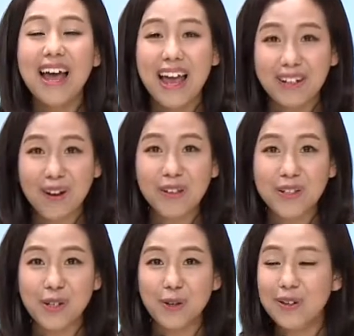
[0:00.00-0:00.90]
And
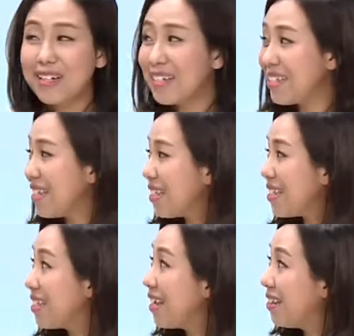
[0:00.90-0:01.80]
also,
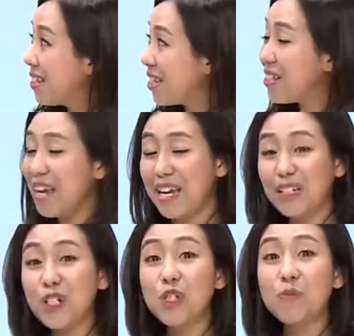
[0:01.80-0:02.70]
since this is
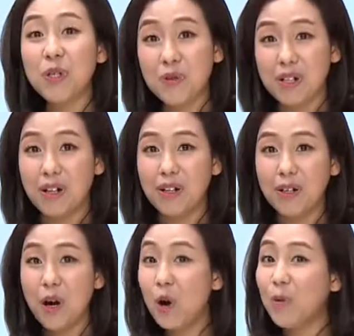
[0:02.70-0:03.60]
English musical,
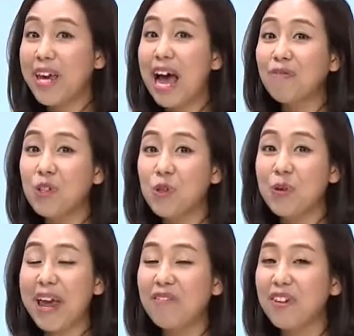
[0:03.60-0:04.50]
we have to do
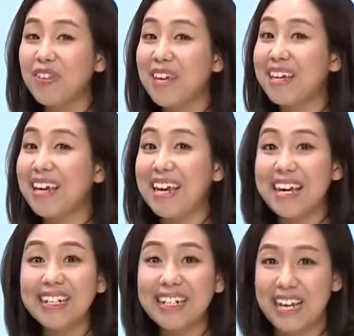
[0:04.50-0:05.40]
everything
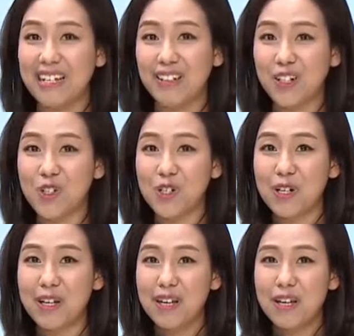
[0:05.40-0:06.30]
in English.
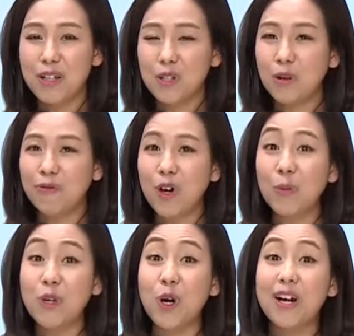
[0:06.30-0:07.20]
So
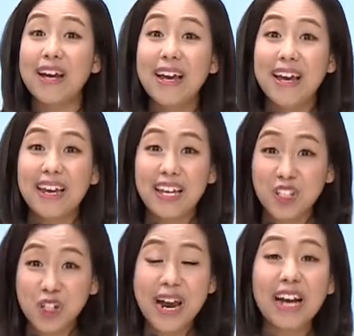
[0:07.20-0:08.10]
from your
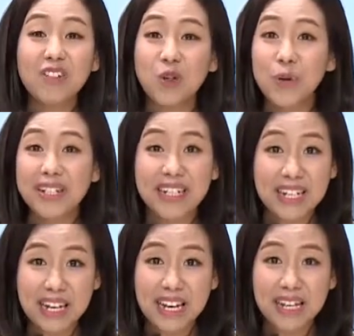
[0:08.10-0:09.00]
interacting with the
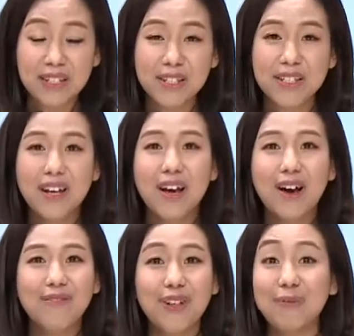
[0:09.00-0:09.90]
kids,
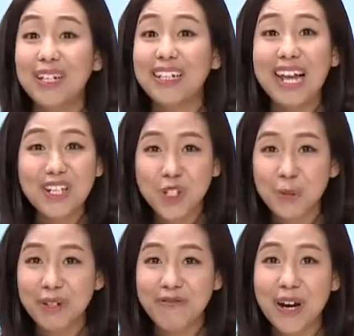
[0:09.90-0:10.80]
from the
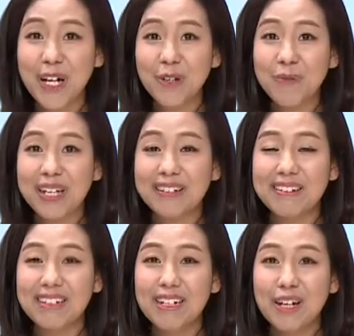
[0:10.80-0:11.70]
classroom environment,
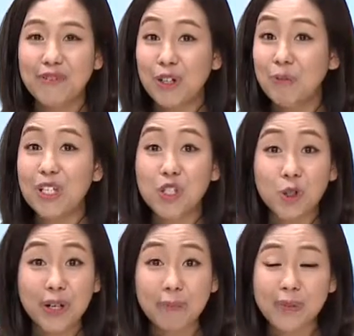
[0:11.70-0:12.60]
from the
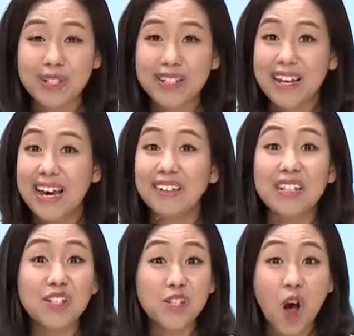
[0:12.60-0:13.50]
scripts and the
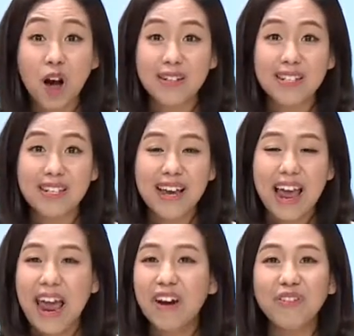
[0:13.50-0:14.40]
songs,
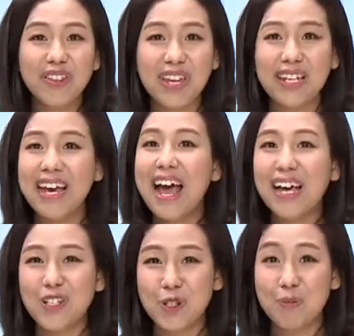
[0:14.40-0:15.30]
everything
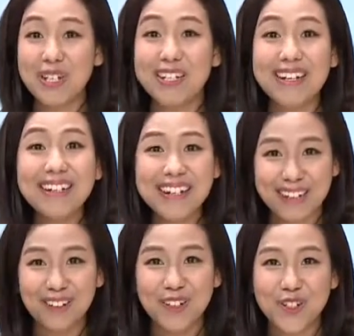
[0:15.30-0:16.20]
has to be in
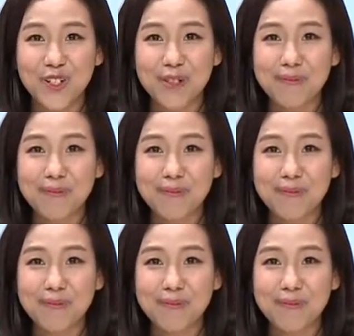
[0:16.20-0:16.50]
English.